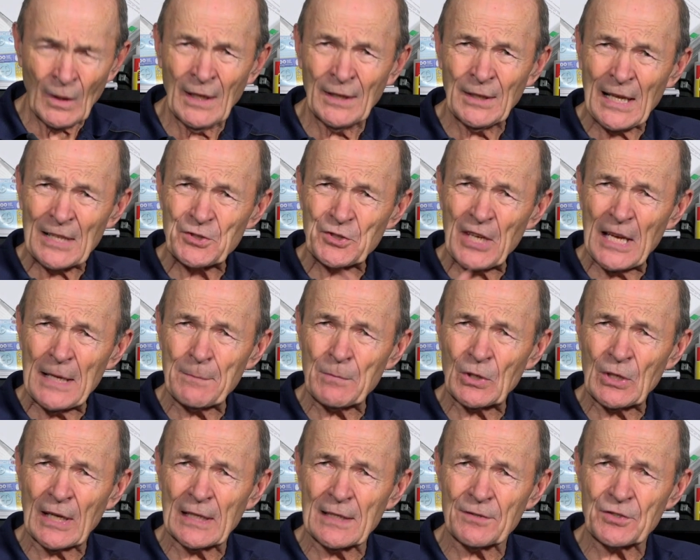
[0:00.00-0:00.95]
And that
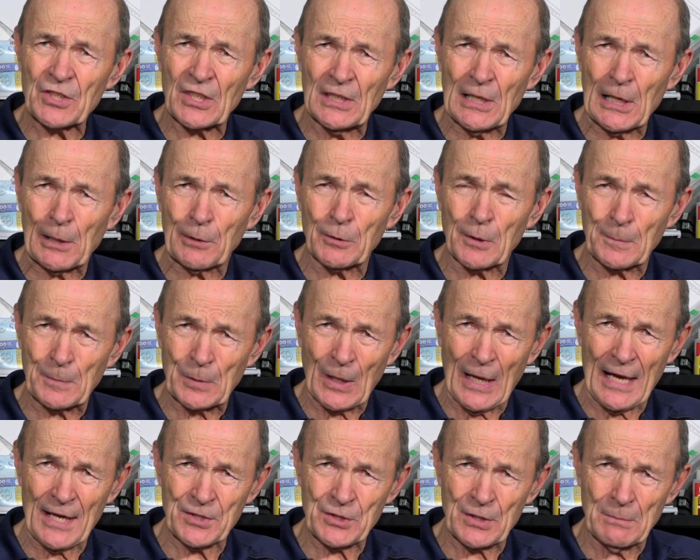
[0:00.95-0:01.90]
same kind of scenario
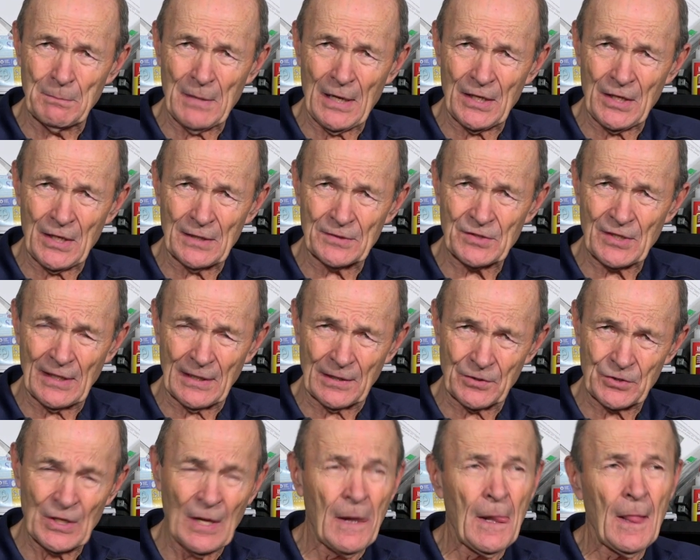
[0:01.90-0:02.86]
applies in many
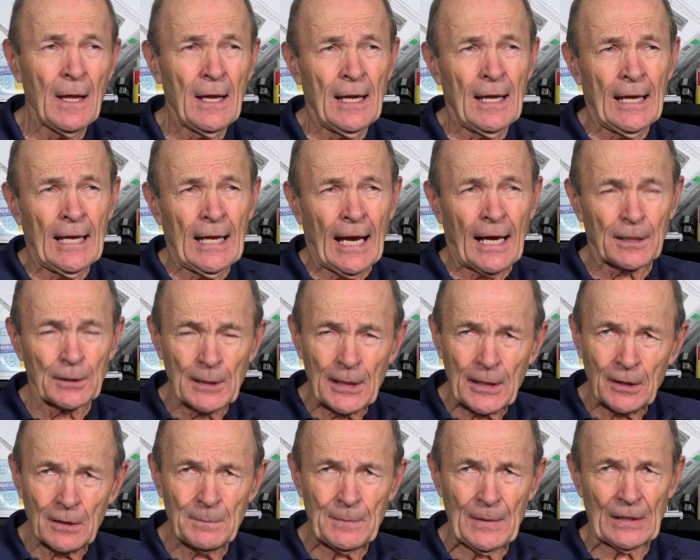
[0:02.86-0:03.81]
things. A
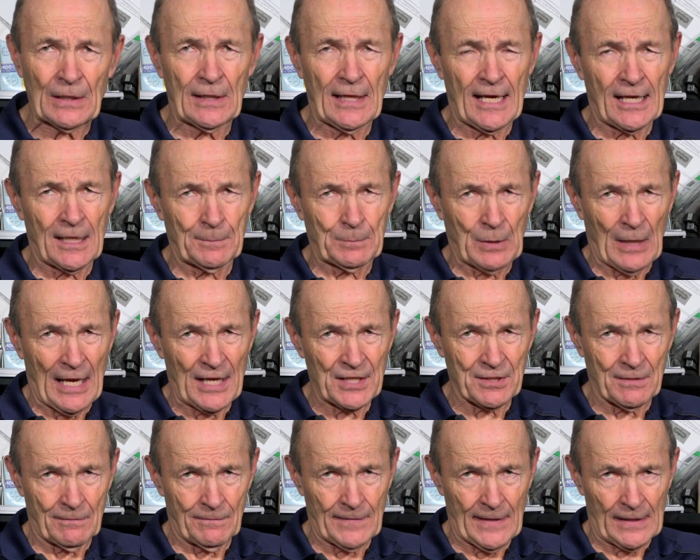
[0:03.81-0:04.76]
little bit of that
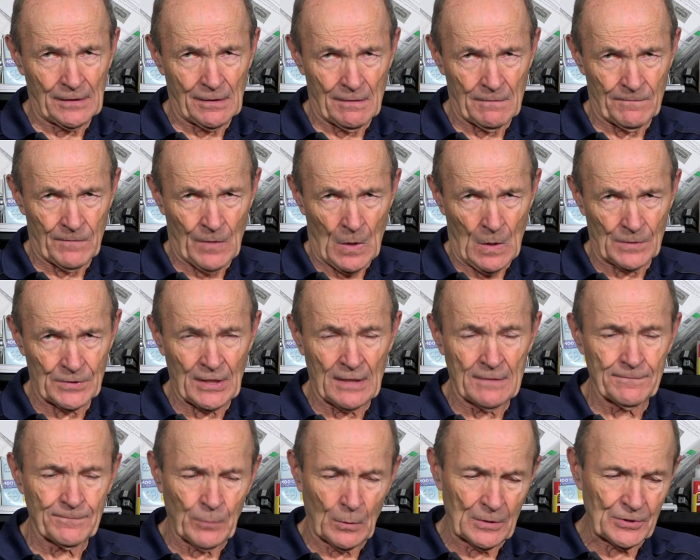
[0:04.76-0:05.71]
applies in Fenelon Falls.
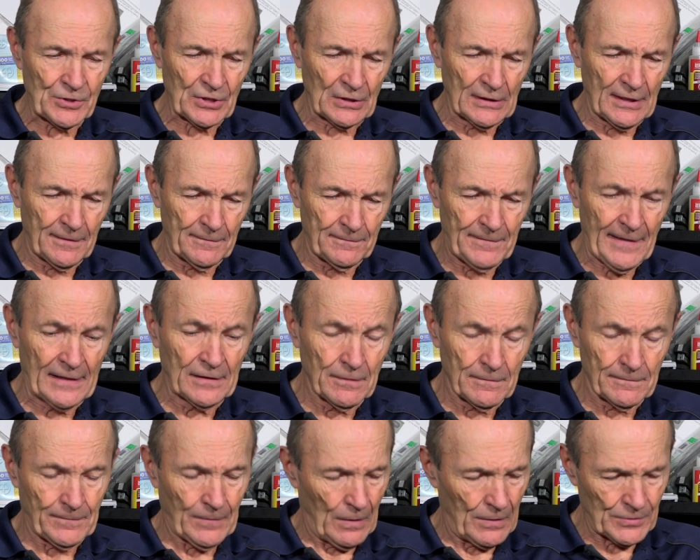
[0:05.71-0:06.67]
Unfortunately, in
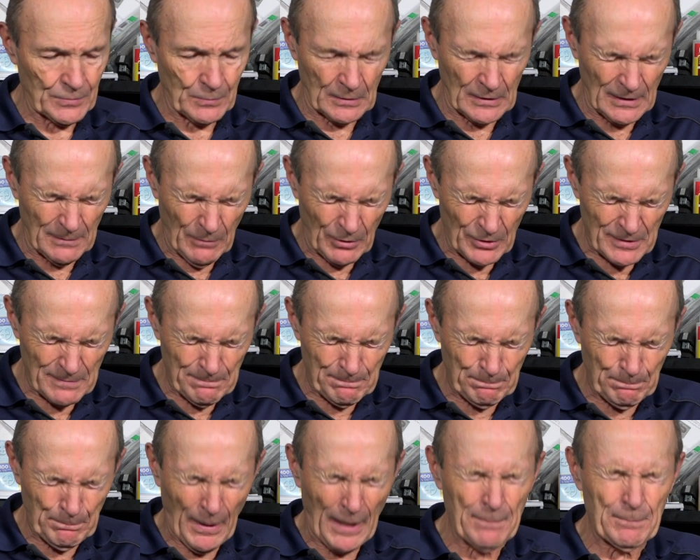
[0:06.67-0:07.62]
Fenelon Falls, one of the most
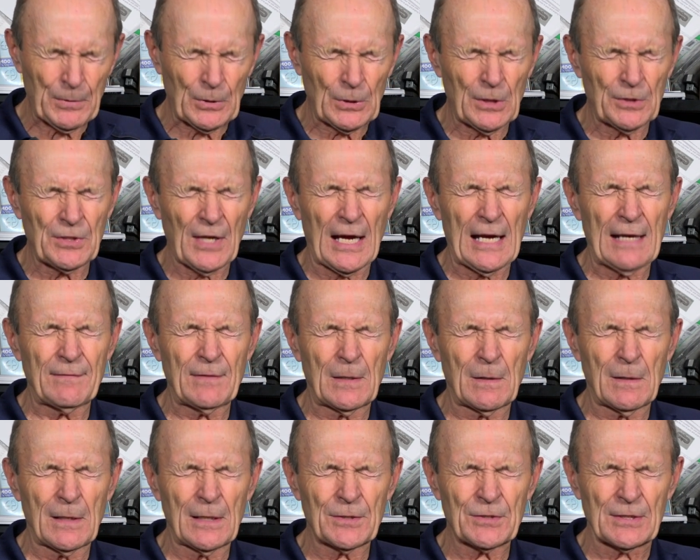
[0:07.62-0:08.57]
popular dive
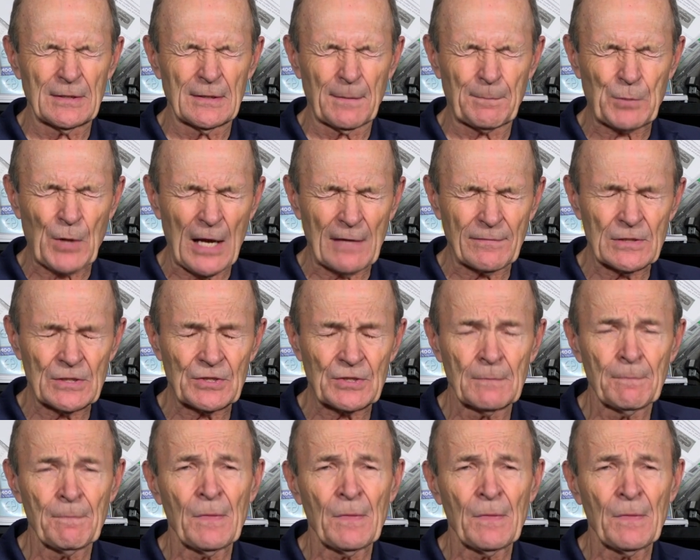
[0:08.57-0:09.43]
areas in the province